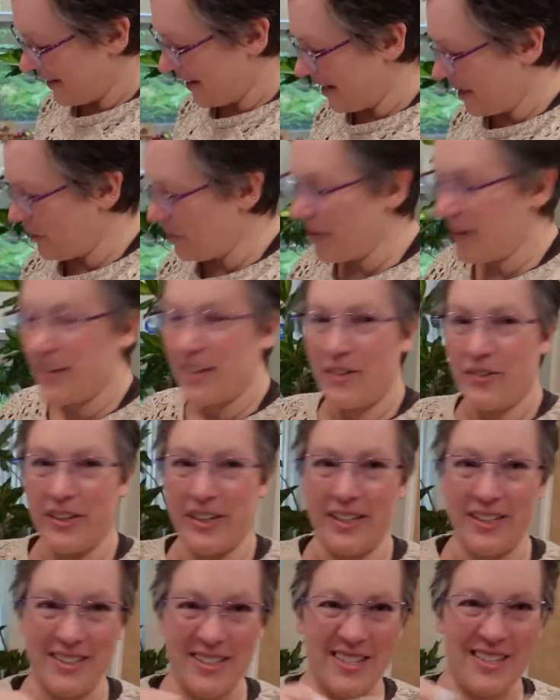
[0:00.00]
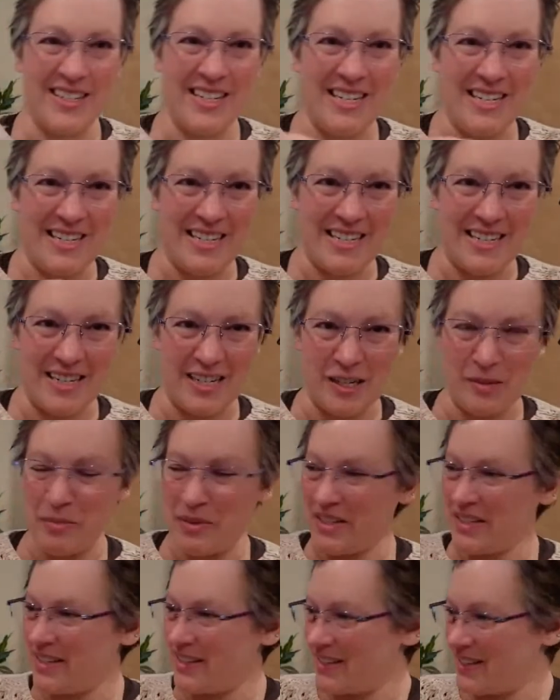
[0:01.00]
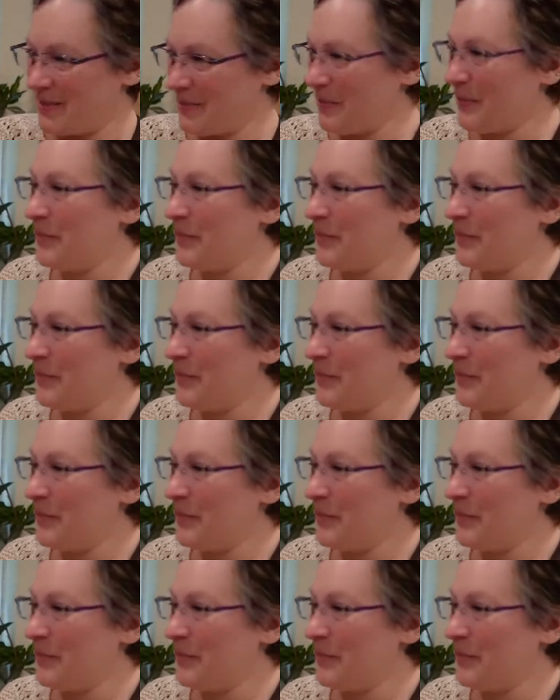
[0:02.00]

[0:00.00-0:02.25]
anyone can read it. Teeny pieces.